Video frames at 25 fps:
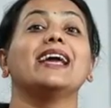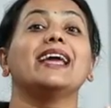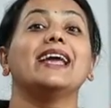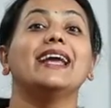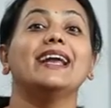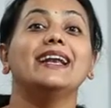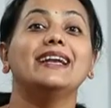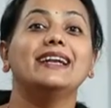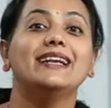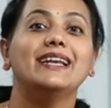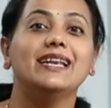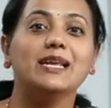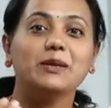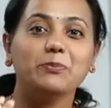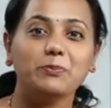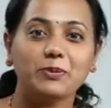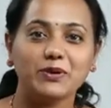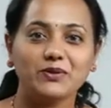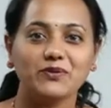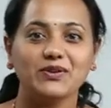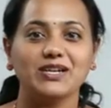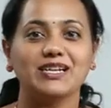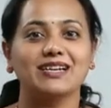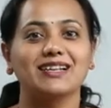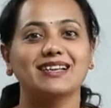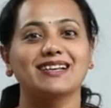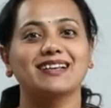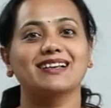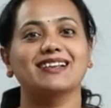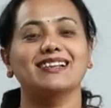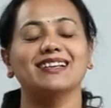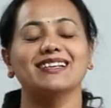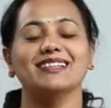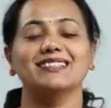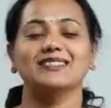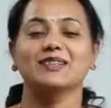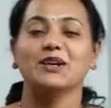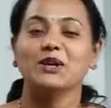ATP will
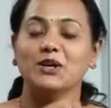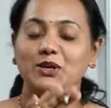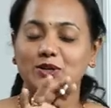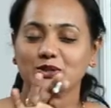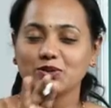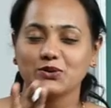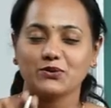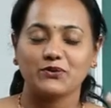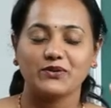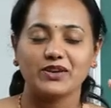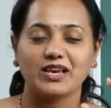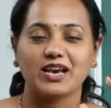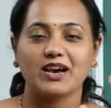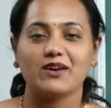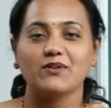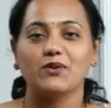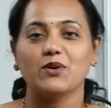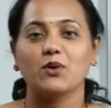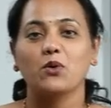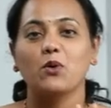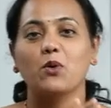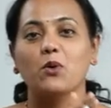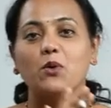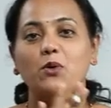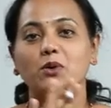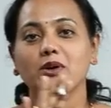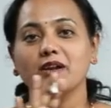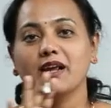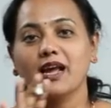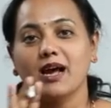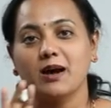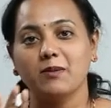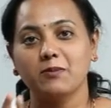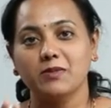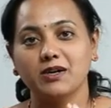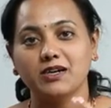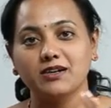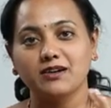decrease. So we have a whole
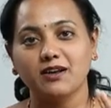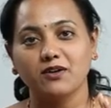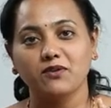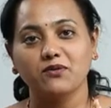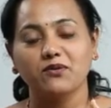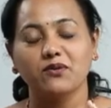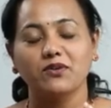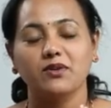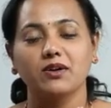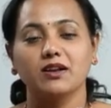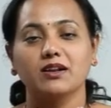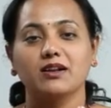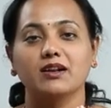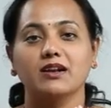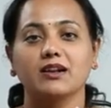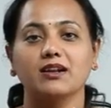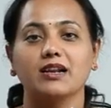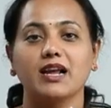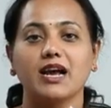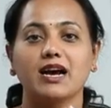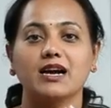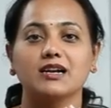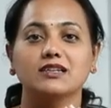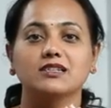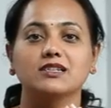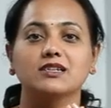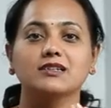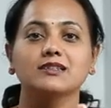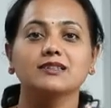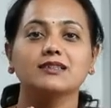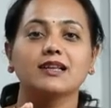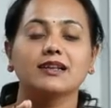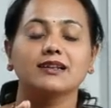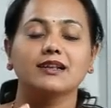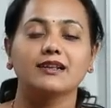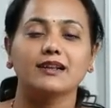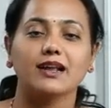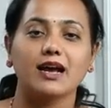gamut of reactions
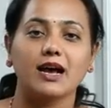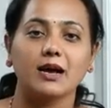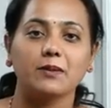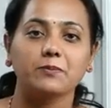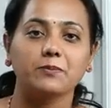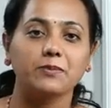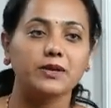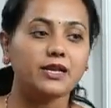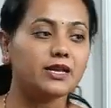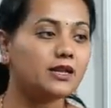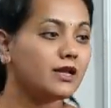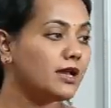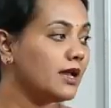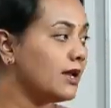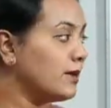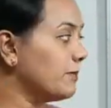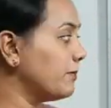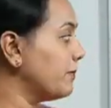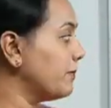that are happening